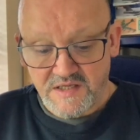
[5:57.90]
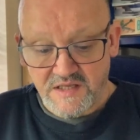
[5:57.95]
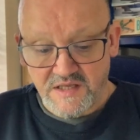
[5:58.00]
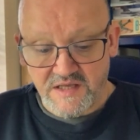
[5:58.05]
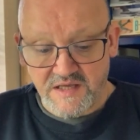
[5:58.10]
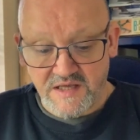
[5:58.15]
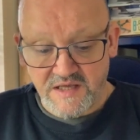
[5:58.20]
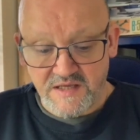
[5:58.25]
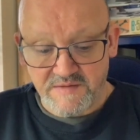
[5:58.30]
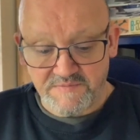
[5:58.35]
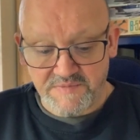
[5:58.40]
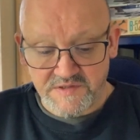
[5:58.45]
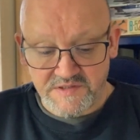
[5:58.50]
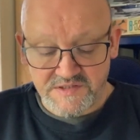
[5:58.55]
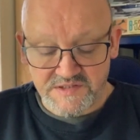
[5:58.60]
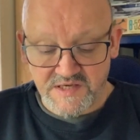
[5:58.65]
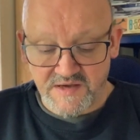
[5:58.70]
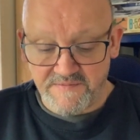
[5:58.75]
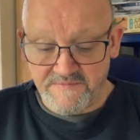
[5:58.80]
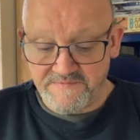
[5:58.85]

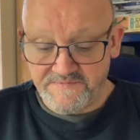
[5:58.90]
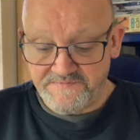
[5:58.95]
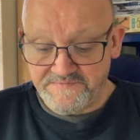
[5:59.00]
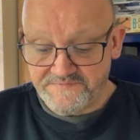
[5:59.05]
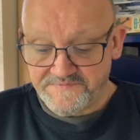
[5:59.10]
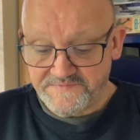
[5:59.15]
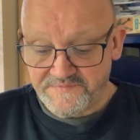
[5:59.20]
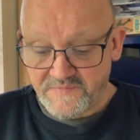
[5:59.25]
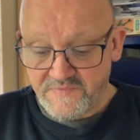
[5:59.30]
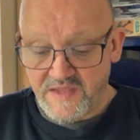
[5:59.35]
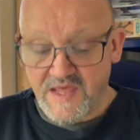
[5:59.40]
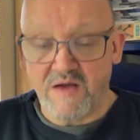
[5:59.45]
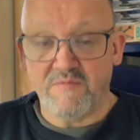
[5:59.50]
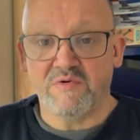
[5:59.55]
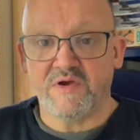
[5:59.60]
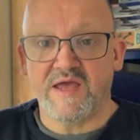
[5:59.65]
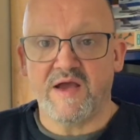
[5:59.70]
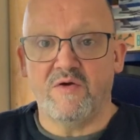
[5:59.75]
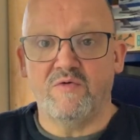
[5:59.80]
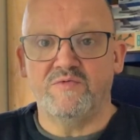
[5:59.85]
Yeah,
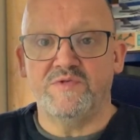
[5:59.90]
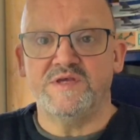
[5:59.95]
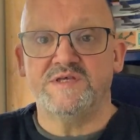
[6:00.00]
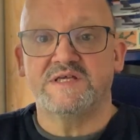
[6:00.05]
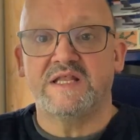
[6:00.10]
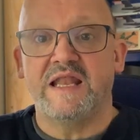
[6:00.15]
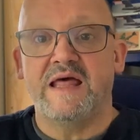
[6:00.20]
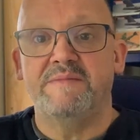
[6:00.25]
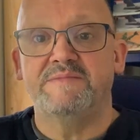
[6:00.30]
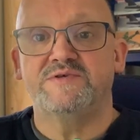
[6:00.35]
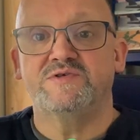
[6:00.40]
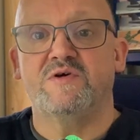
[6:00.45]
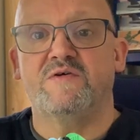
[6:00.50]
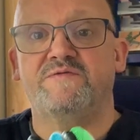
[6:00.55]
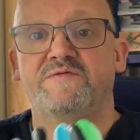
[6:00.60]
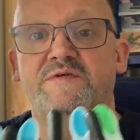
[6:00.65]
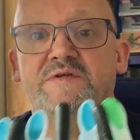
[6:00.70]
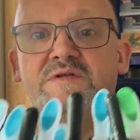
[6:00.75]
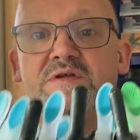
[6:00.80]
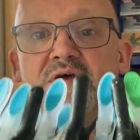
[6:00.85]
we'll get all these clamps
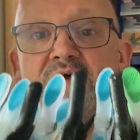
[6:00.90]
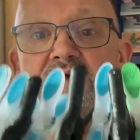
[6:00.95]
off and